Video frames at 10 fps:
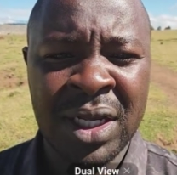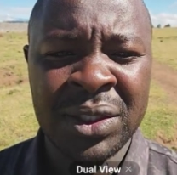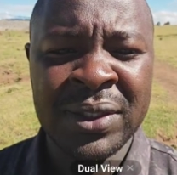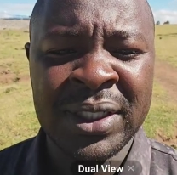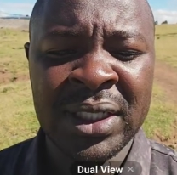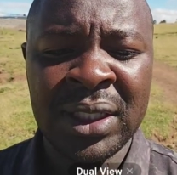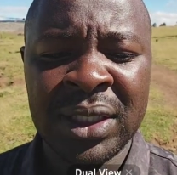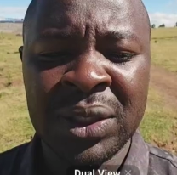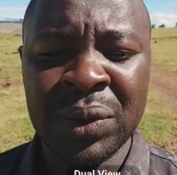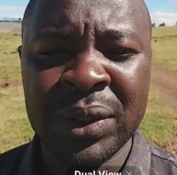using
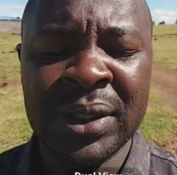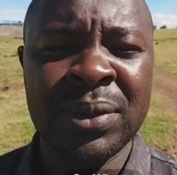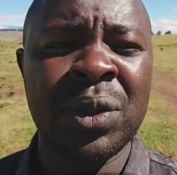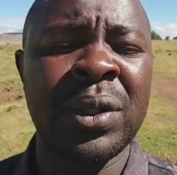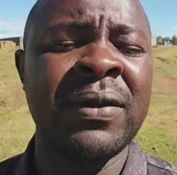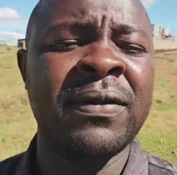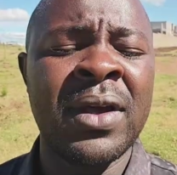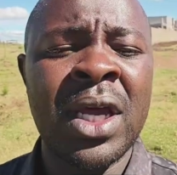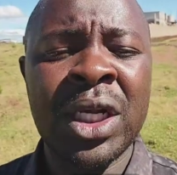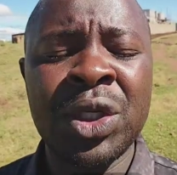dual sim. So if
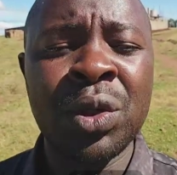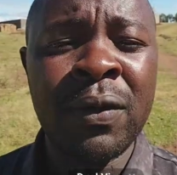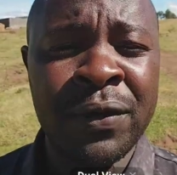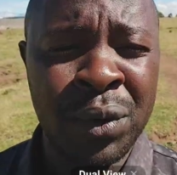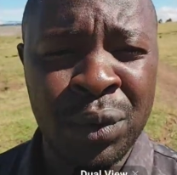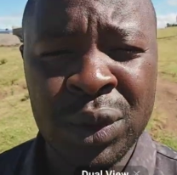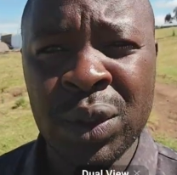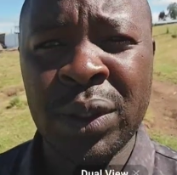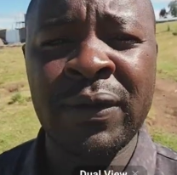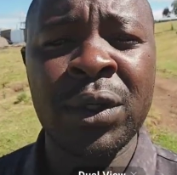dual view,
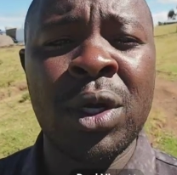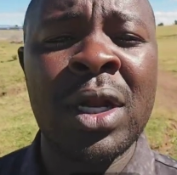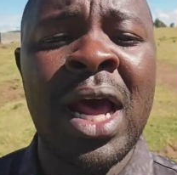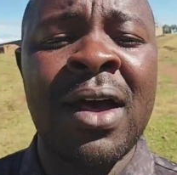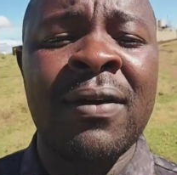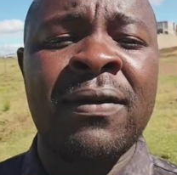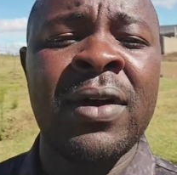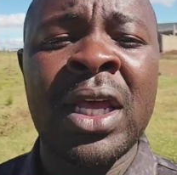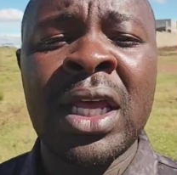so if you don't have,